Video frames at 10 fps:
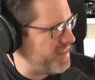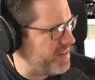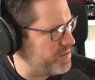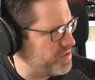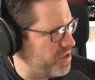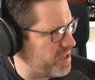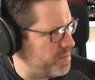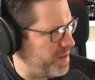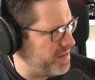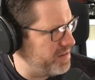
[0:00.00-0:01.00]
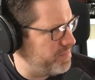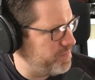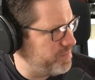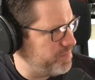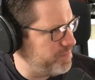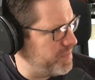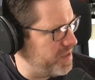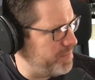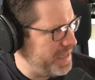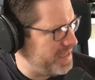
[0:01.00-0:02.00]
I think I was talking about the
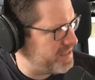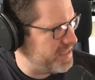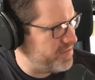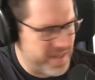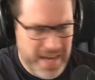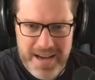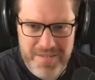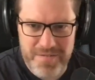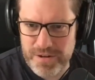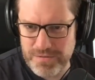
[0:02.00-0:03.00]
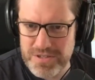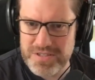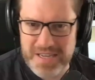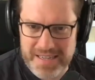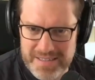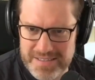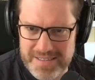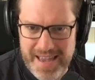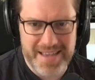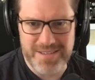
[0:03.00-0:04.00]
ability of the iPhone
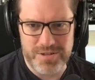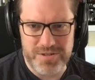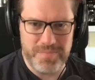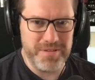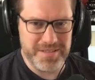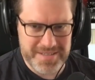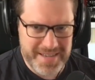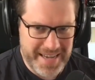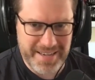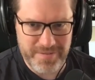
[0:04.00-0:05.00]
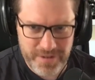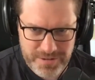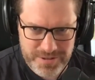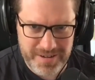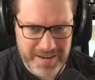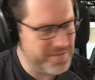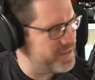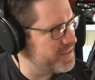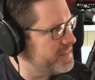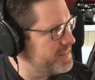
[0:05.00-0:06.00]
6S or something to take
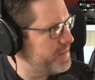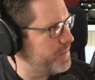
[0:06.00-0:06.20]
photographs,